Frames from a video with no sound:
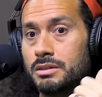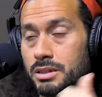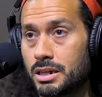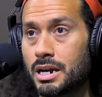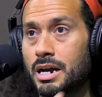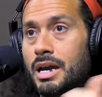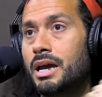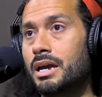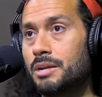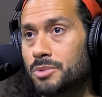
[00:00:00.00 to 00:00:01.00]

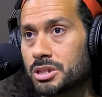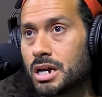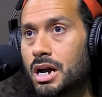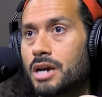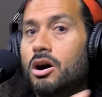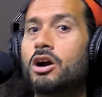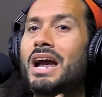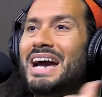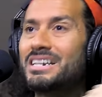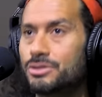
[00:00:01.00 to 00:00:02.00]
CIA and Mossad
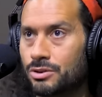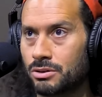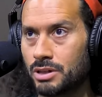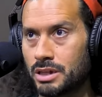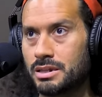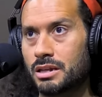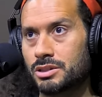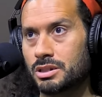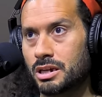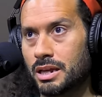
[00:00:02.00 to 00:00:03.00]
are external
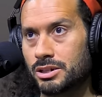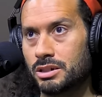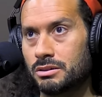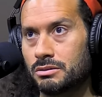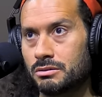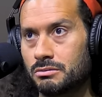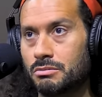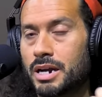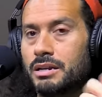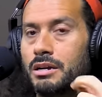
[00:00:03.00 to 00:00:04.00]
intelligence collection,
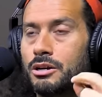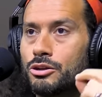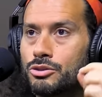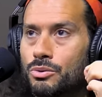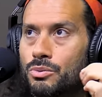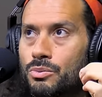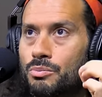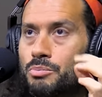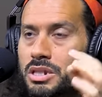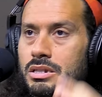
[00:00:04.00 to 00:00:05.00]
right? So
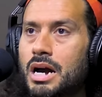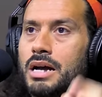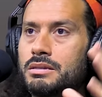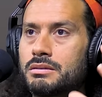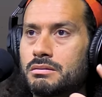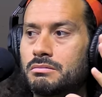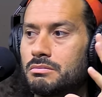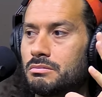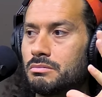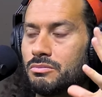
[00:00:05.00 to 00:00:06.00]
Mossad's
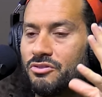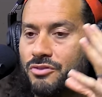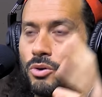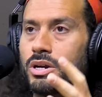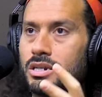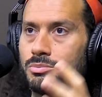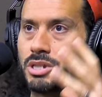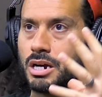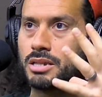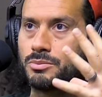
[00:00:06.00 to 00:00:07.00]
focus,
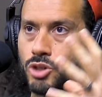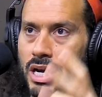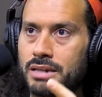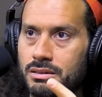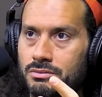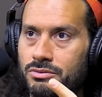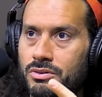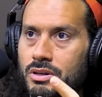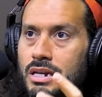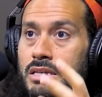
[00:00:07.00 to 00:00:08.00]
Mossad's
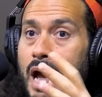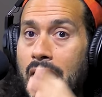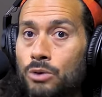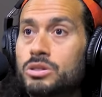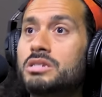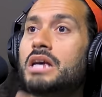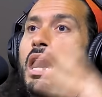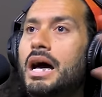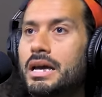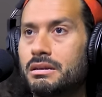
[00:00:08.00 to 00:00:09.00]
objective is
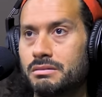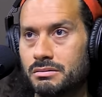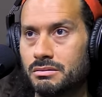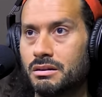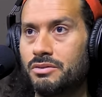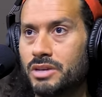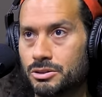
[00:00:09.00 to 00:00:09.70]
outside of